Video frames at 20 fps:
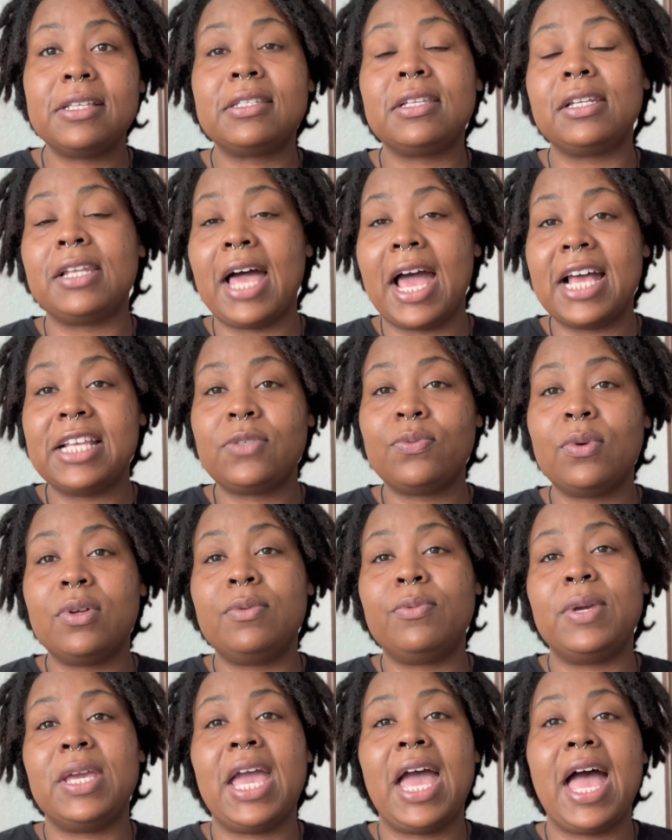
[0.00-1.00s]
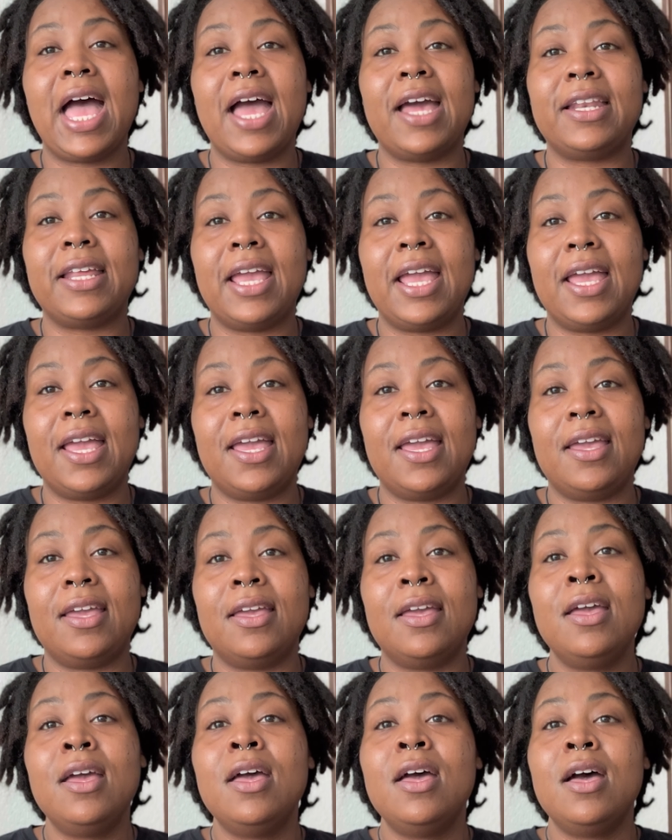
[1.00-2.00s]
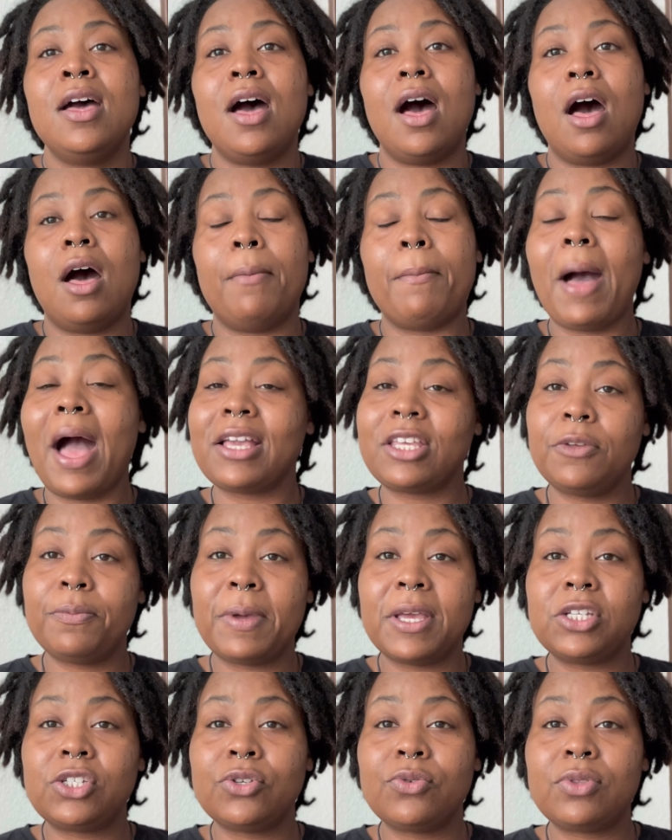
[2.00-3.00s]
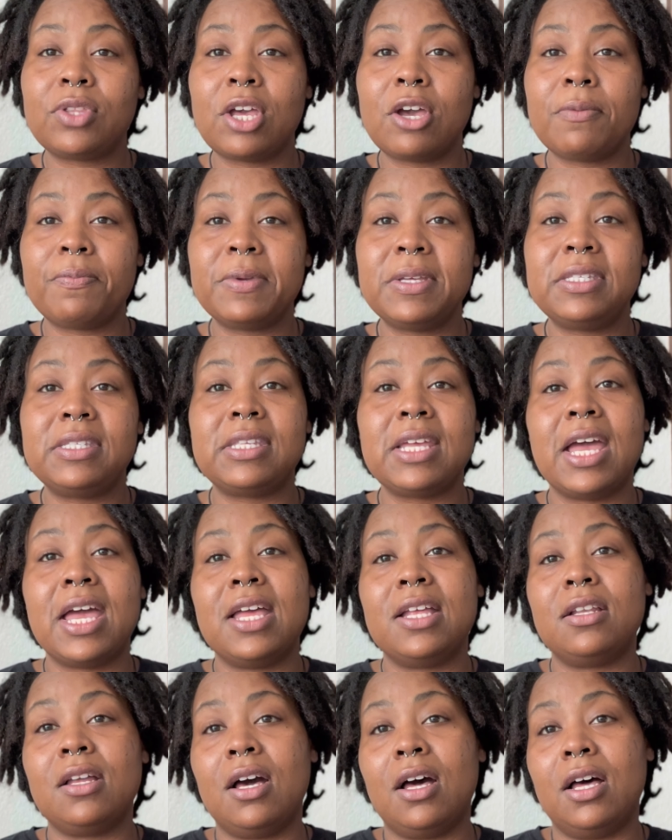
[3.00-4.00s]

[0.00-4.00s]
The last one, we had a occupational therapist that